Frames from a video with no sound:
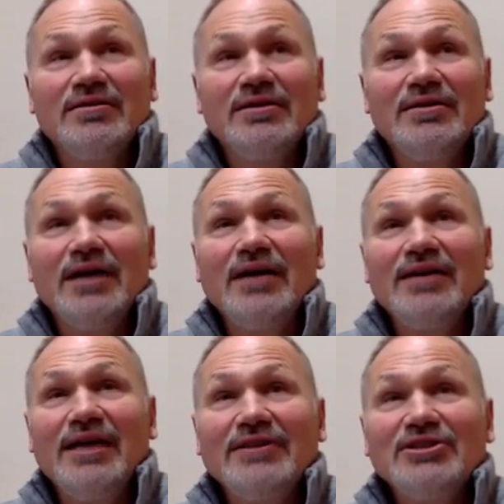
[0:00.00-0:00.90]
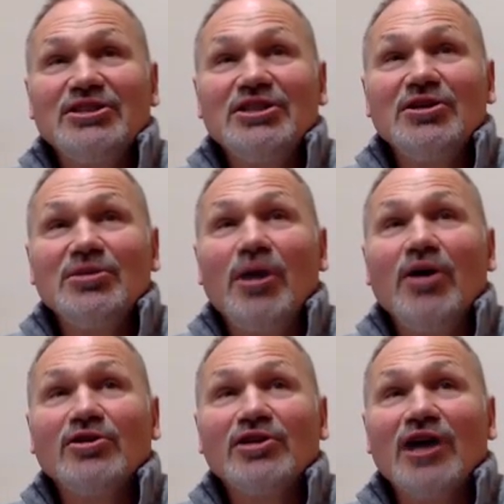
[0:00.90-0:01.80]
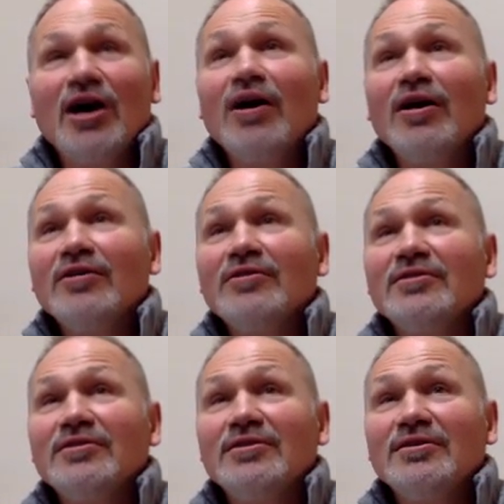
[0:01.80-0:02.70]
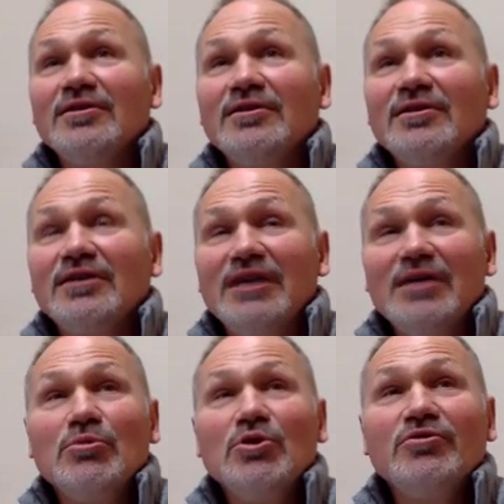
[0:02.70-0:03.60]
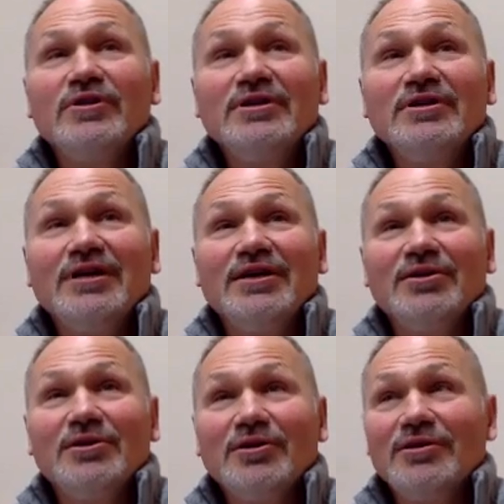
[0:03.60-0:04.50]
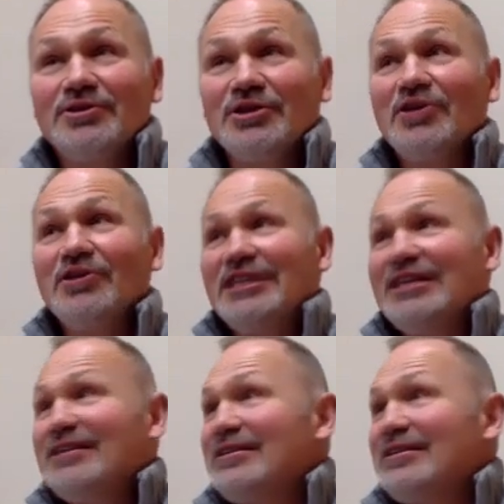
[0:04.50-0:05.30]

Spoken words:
Oh, God can't steer a parked car. Get moving, and the Lord will turn you.